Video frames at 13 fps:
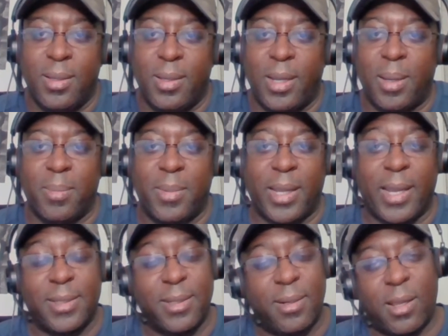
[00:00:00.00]
yeah, like I
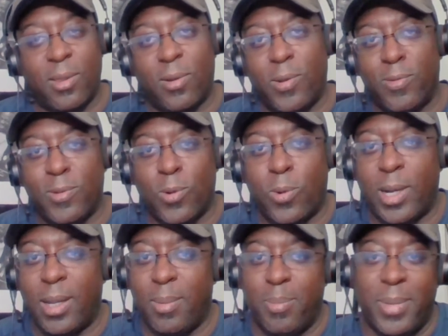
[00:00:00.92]
said, I thought he was
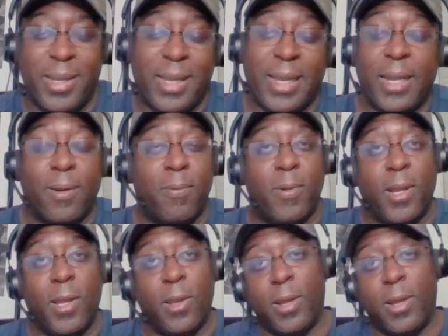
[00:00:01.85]
quiet, but he had a really